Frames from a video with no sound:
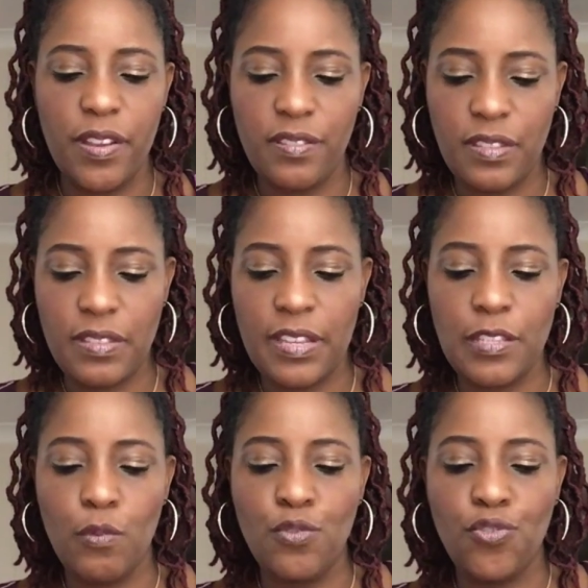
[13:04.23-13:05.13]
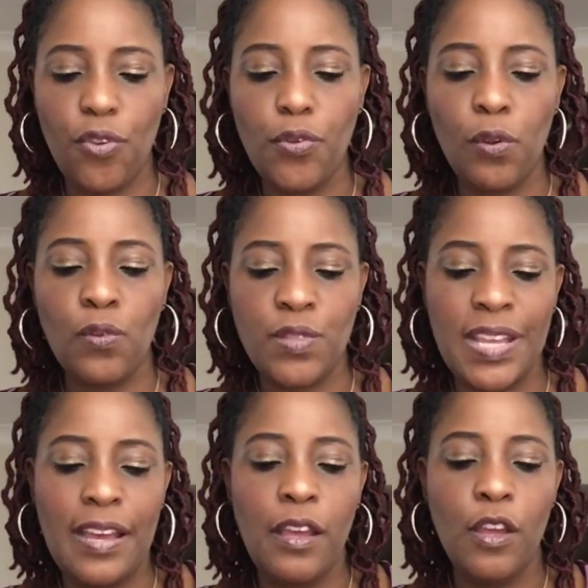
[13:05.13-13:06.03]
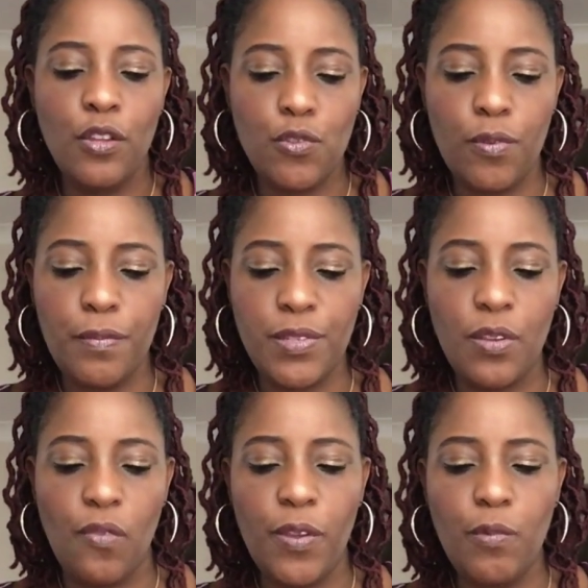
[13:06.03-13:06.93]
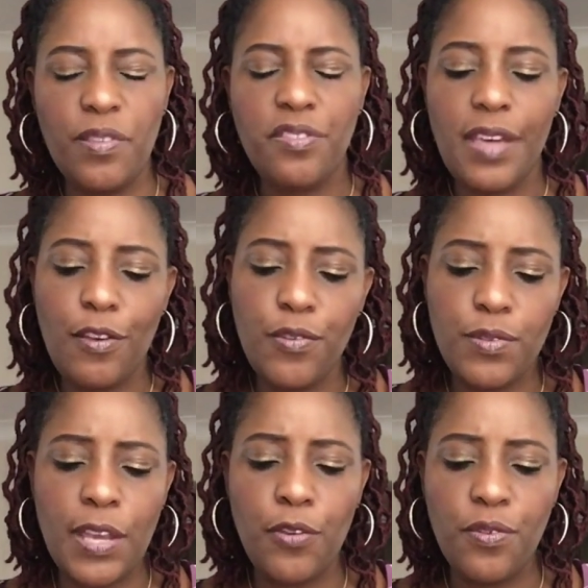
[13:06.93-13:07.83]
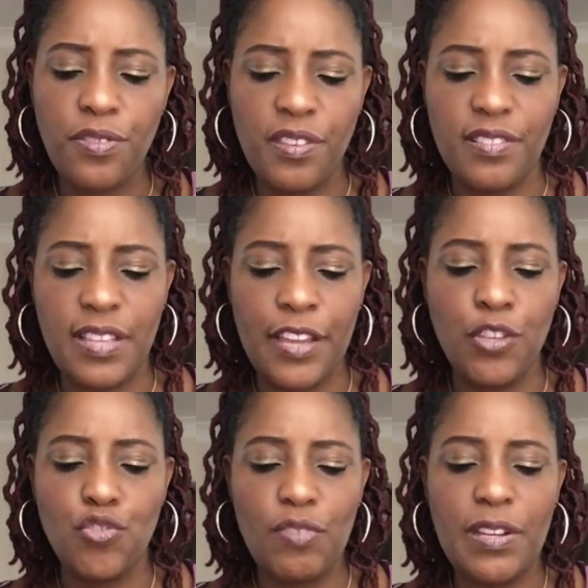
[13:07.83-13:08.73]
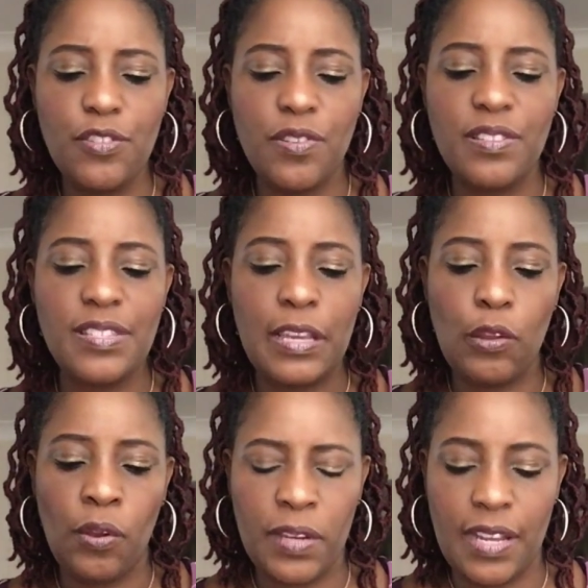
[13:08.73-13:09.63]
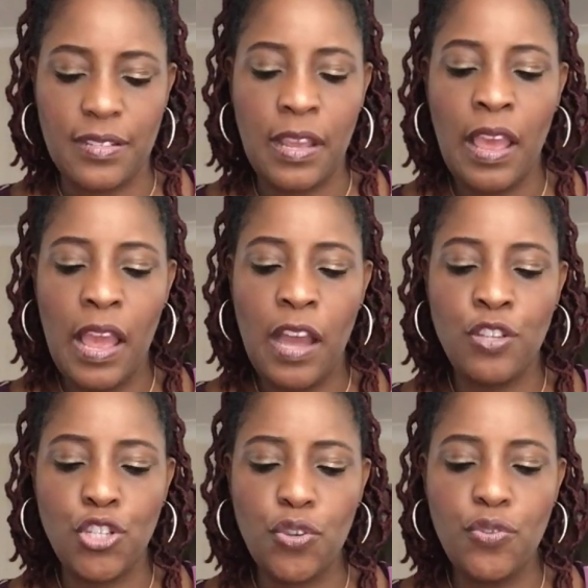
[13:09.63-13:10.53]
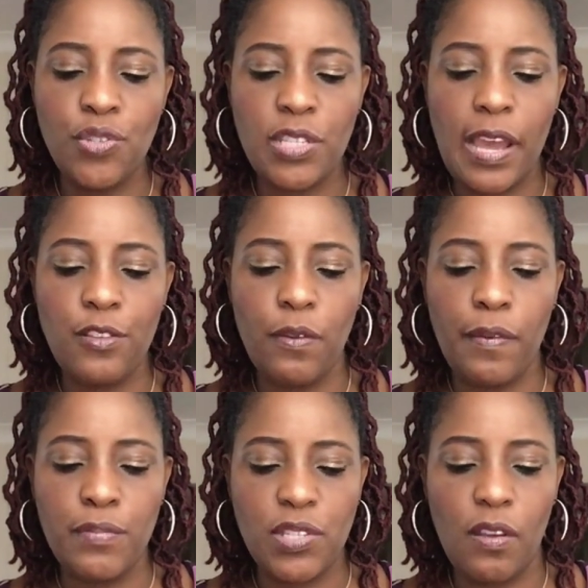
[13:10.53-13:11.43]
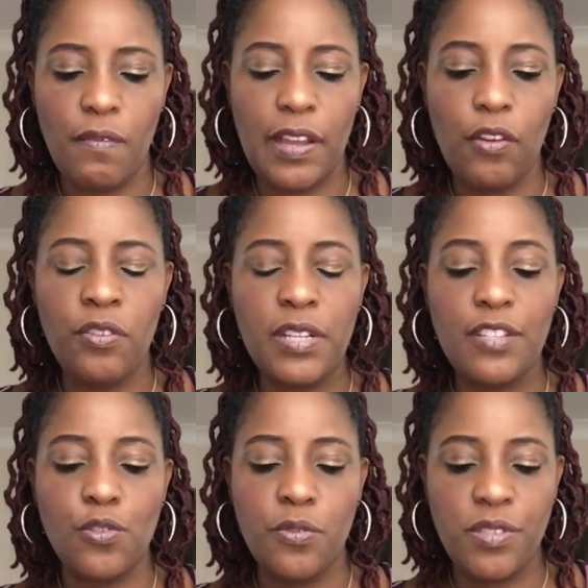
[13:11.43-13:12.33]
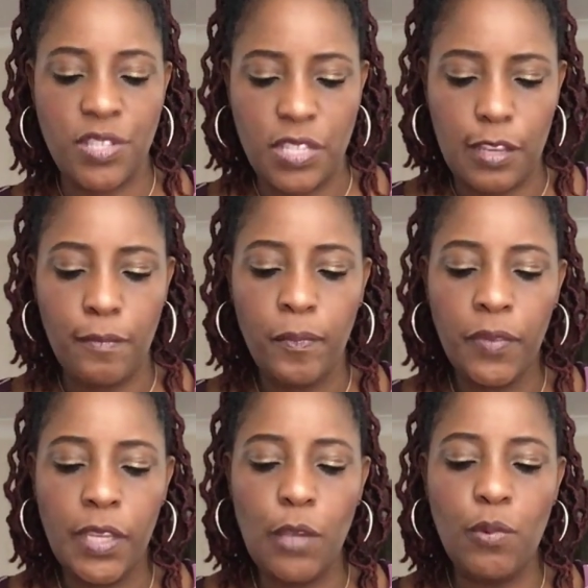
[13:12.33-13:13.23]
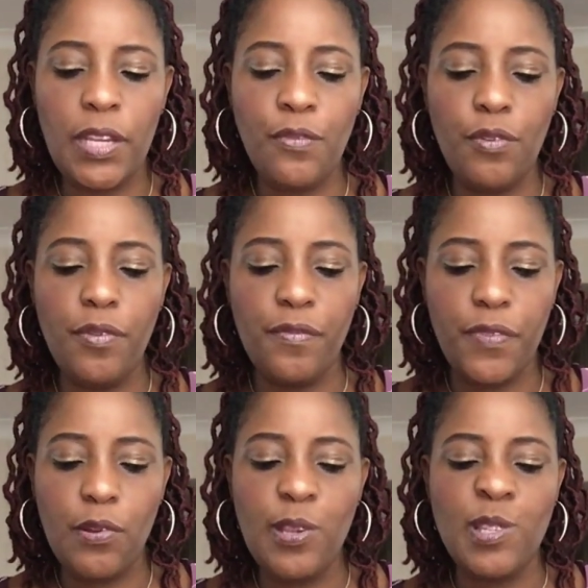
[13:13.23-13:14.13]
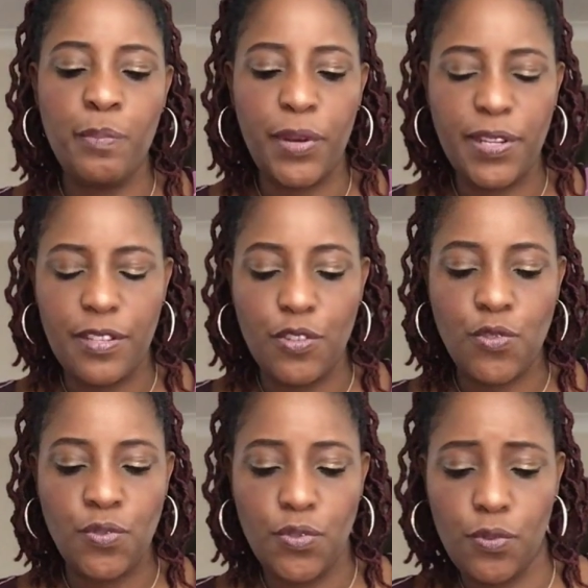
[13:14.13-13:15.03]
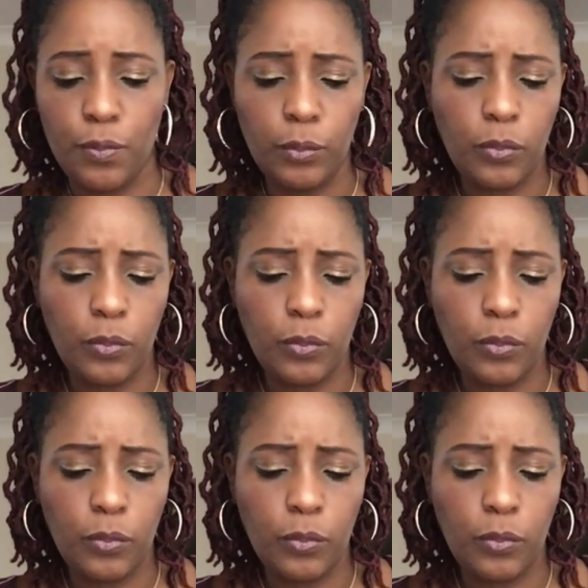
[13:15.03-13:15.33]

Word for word: existence he will draw you closer to himself he will tell you tell you things that he usually doesn't tell others and show you sides of himself that others don't see he will even reveal his burdens to you